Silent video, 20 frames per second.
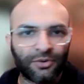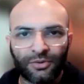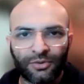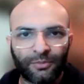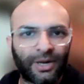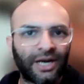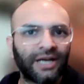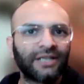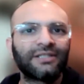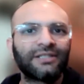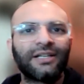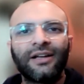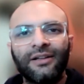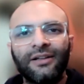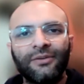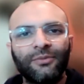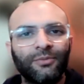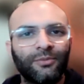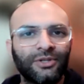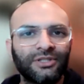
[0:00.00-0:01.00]

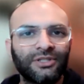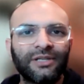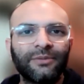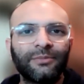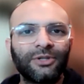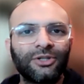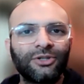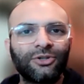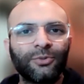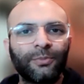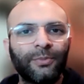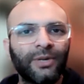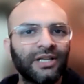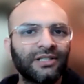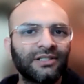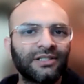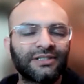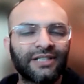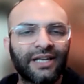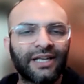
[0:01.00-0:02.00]
Pakistan was able to
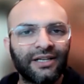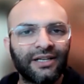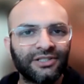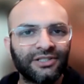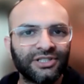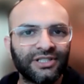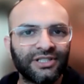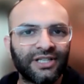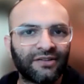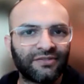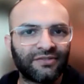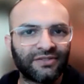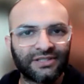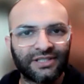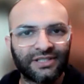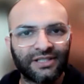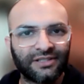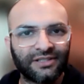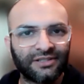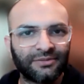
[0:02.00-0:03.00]
bridge its energy
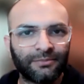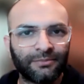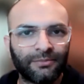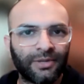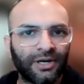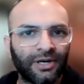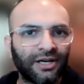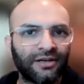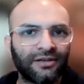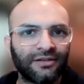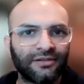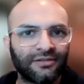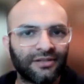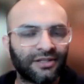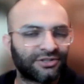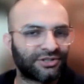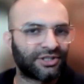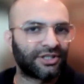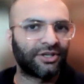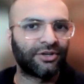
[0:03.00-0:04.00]
deficits, but the
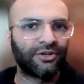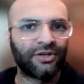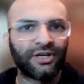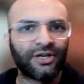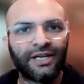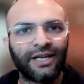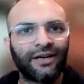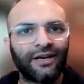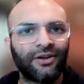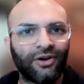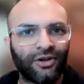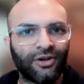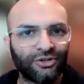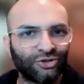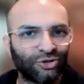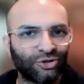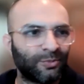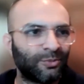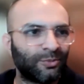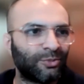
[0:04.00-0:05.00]
circular debt
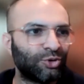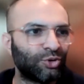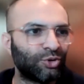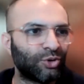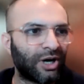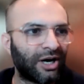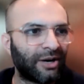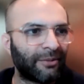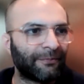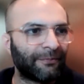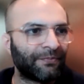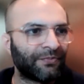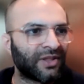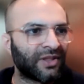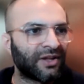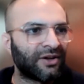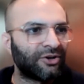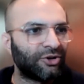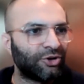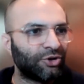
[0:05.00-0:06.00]
also blew up.
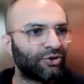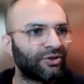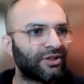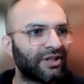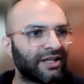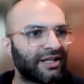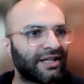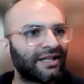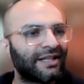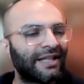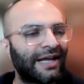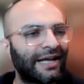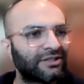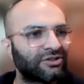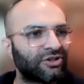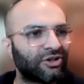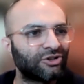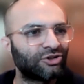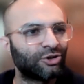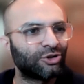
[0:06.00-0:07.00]
Do you think that that's
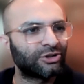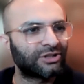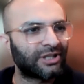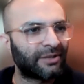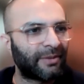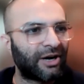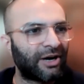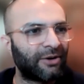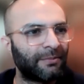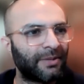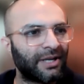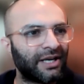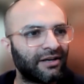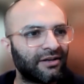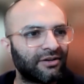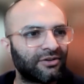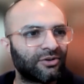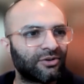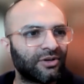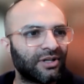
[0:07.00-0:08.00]
also somehow played a
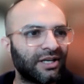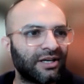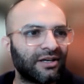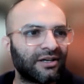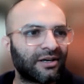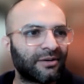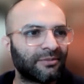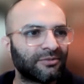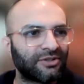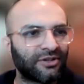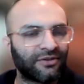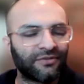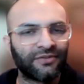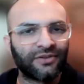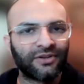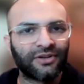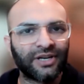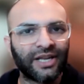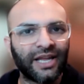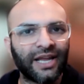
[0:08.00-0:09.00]
role in terms of
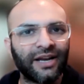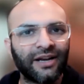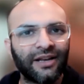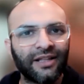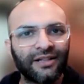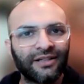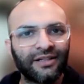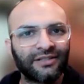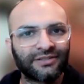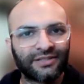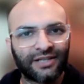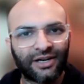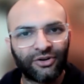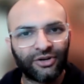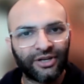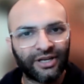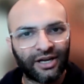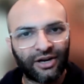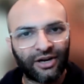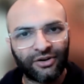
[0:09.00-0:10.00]
creating this
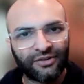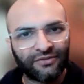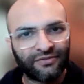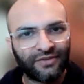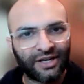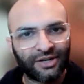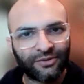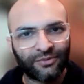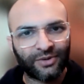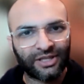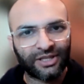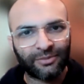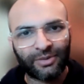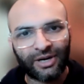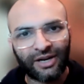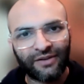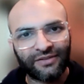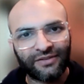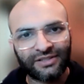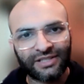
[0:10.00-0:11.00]
crowding out effect where the
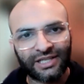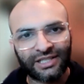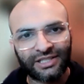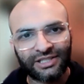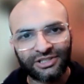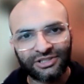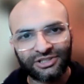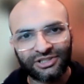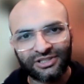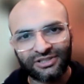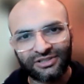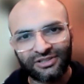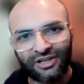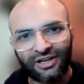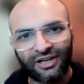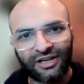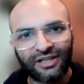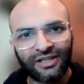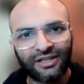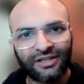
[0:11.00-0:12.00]
private sector is just
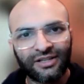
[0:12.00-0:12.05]
not